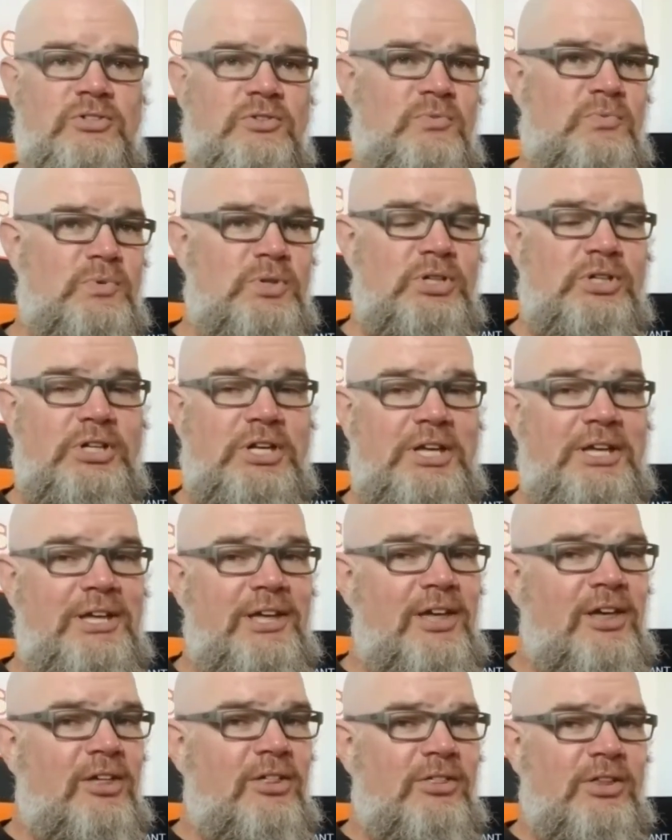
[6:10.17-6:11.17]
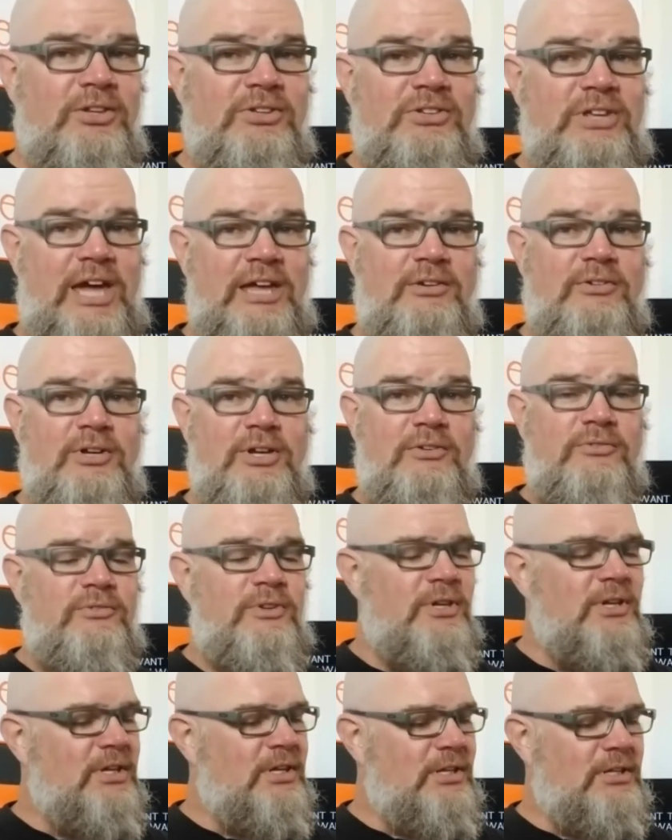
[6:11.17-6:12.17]
So really, the deadlift
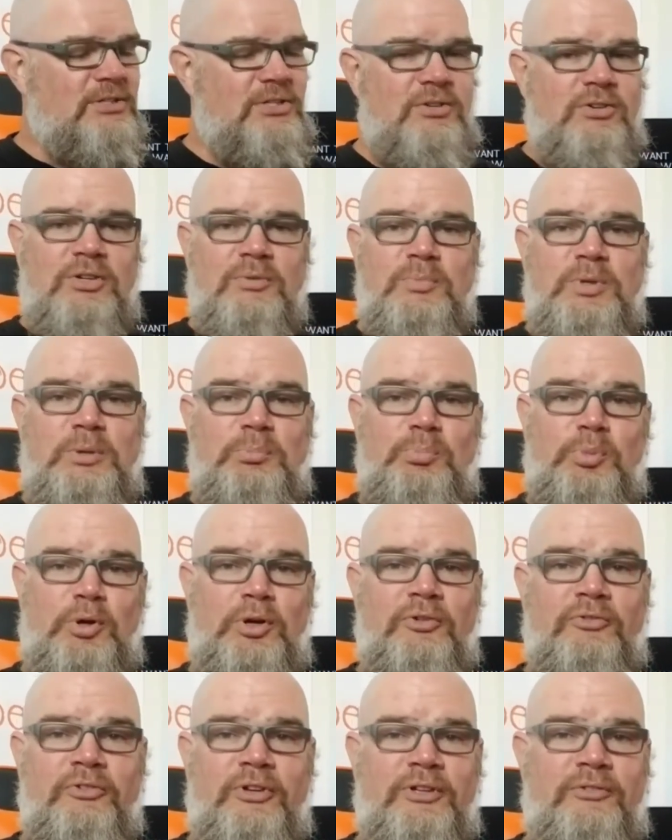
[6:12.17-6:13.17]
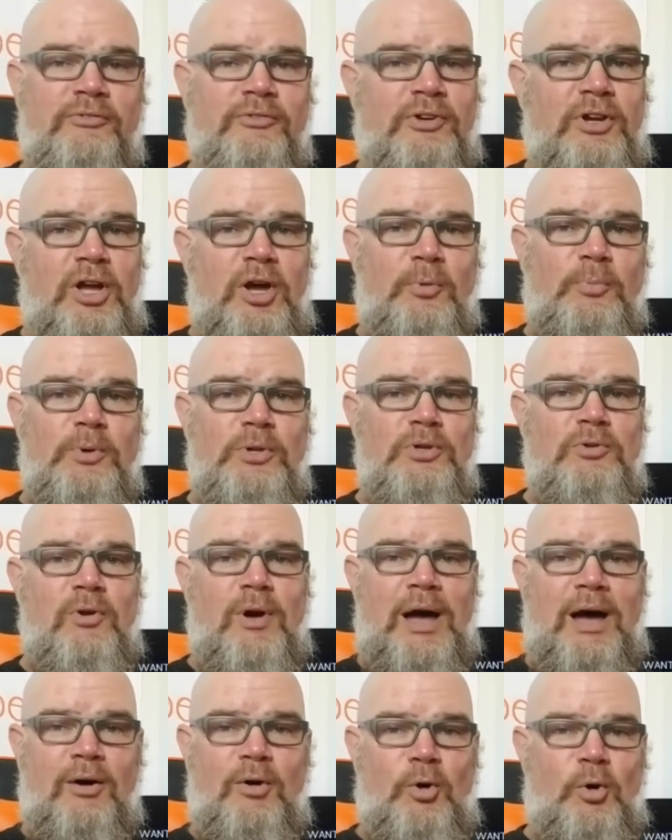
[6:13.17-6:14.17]
is going to be perfect for helping
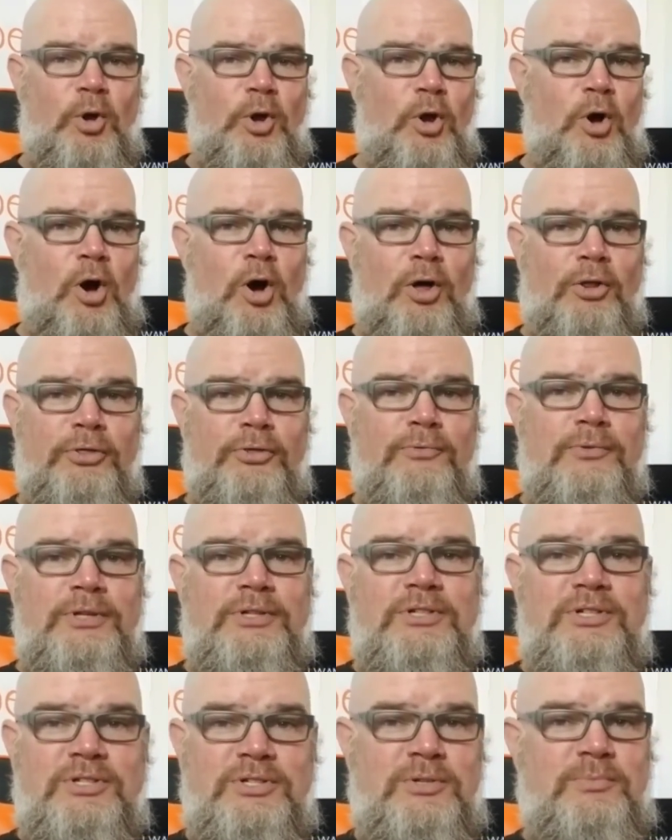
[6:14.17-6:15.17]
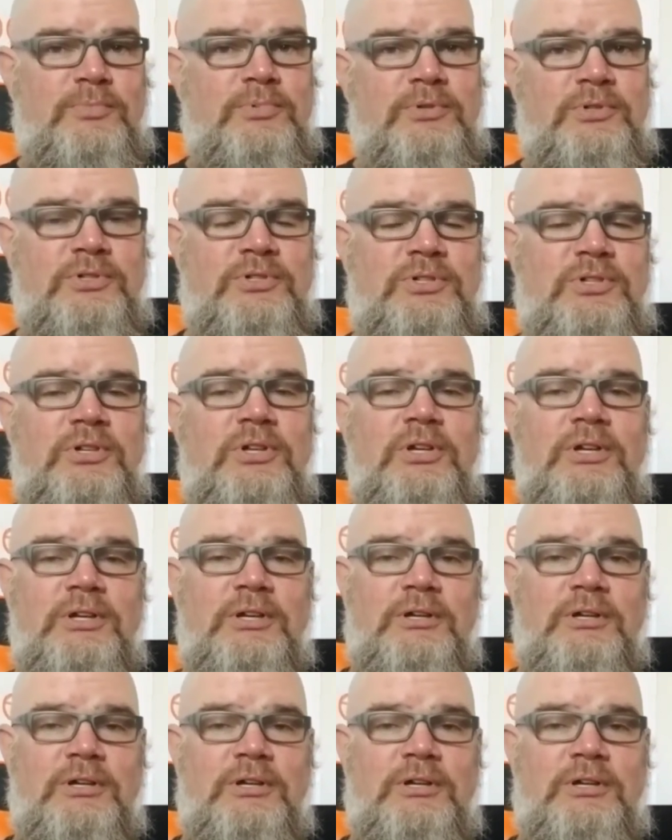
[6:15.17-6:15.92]
you out on all three disciplines